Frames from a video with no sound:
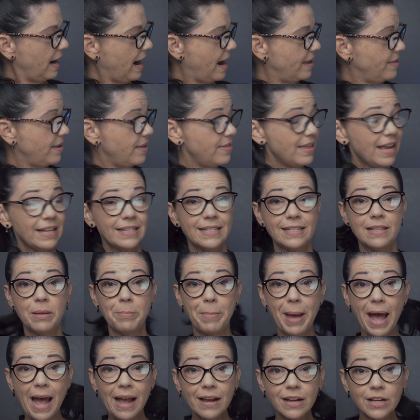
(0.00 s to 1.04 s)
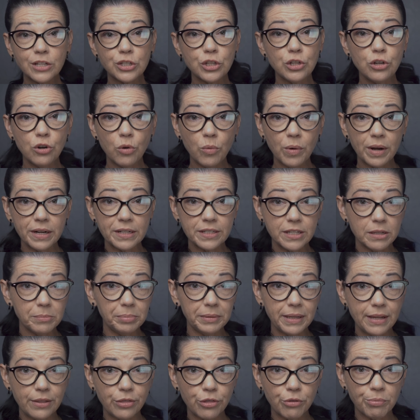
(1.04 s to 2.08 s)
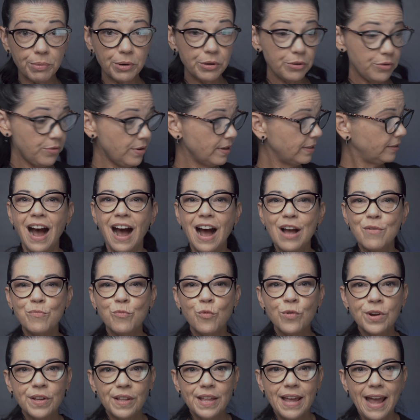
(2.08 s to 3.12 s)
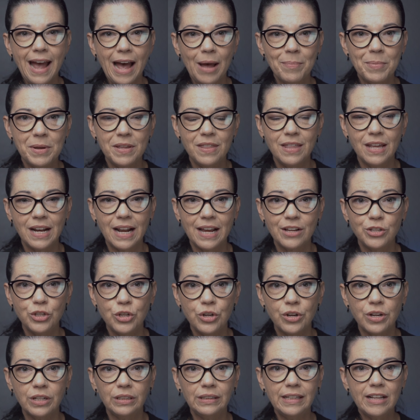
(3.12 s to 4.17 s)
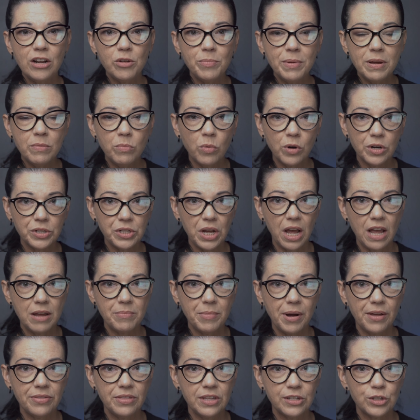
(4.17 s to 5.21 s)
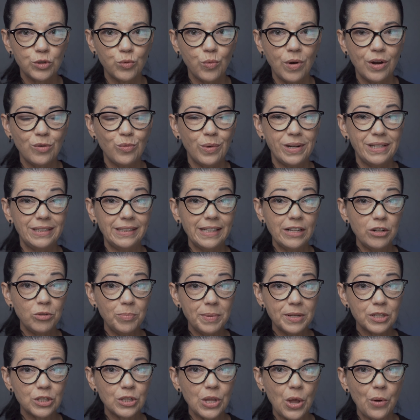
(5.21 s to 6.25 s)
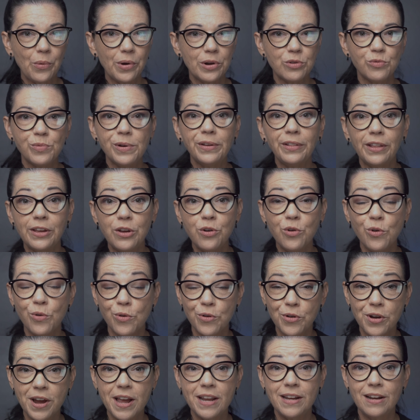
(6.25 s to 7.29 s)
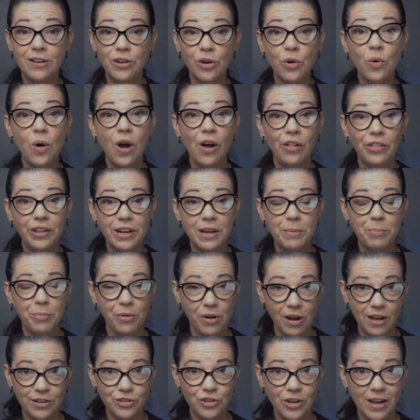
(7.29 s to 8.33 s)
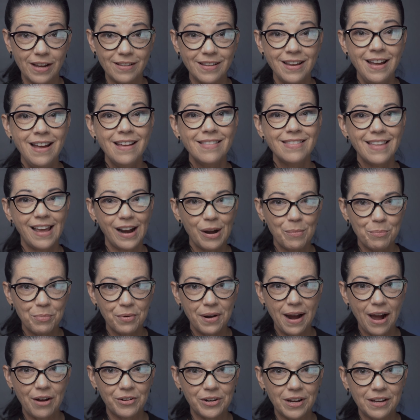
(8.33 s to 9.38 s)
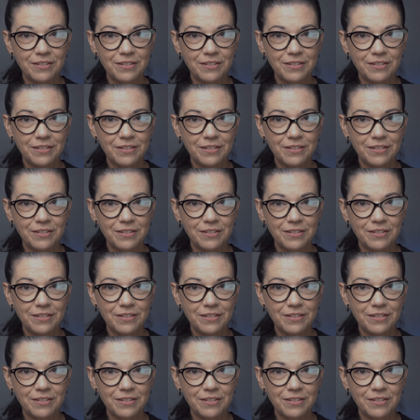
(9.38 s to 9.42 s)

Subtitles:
And then that's the back because you don't want it to bleed through. I'm really happy that I took a little bit more time on this one, went a little bit slower, and really created a quality project that I'm proud